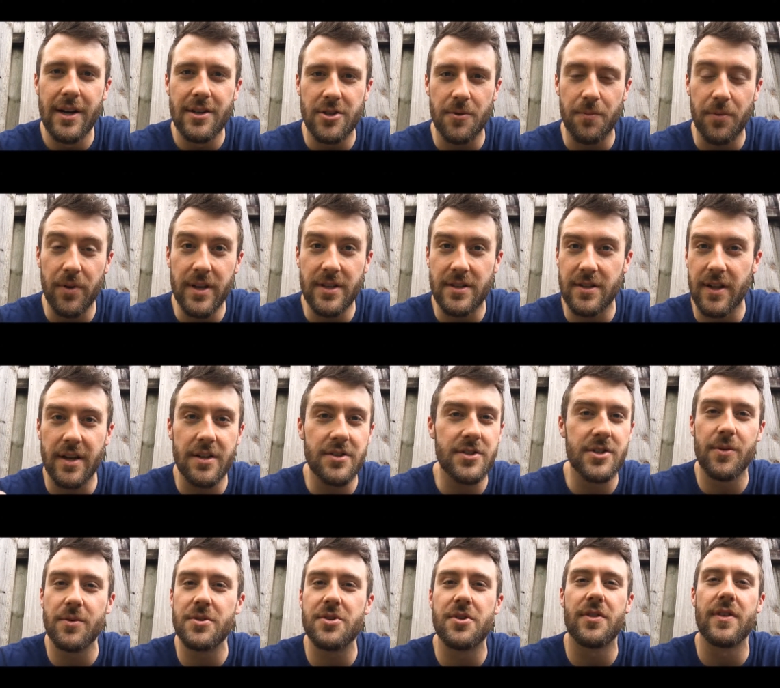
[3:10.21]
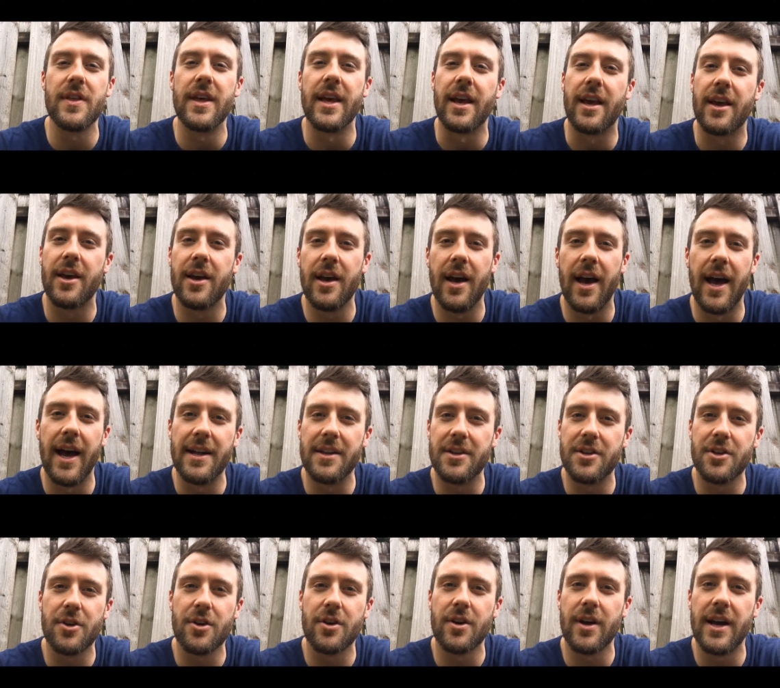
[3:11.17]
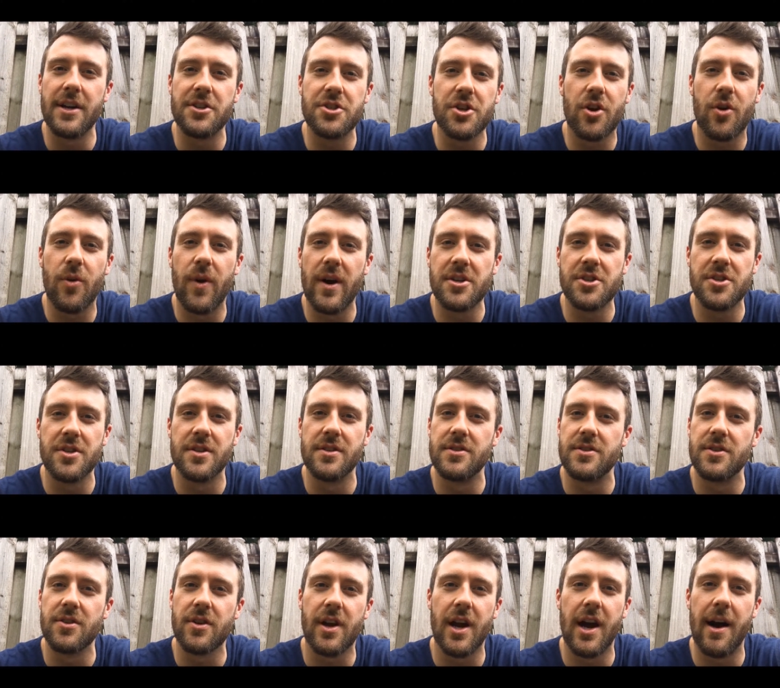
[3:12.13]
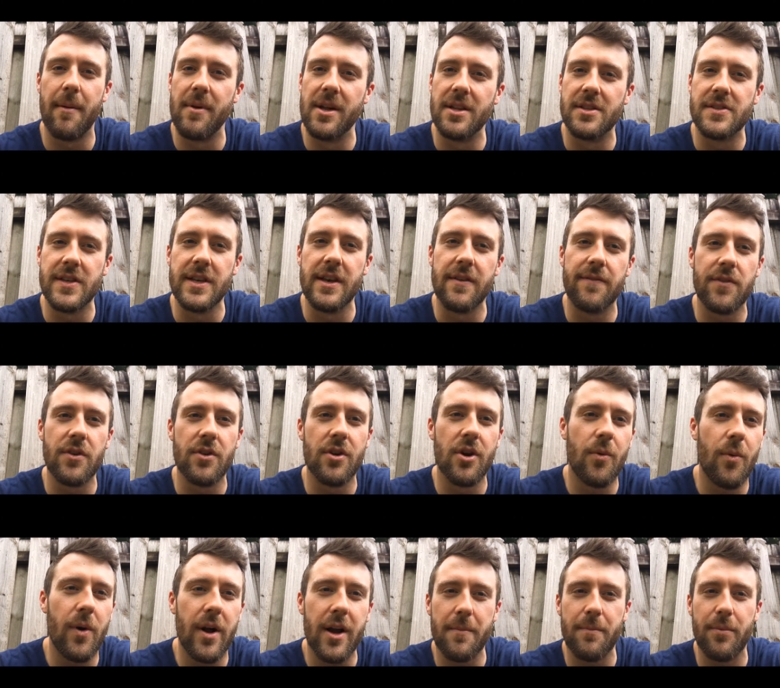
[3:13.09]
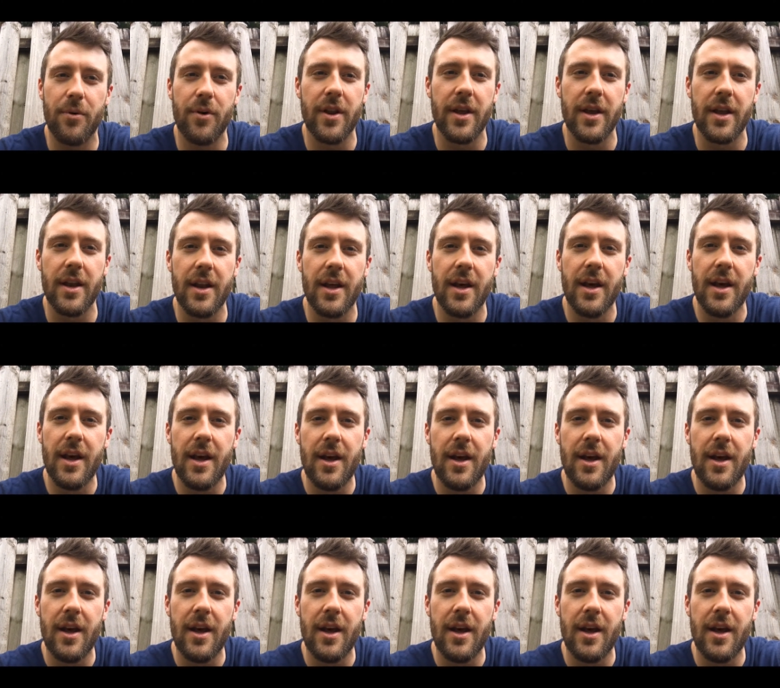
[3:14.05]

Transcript: So please let us know what you think. Add your add your questions, your comments. If you don't want to put it,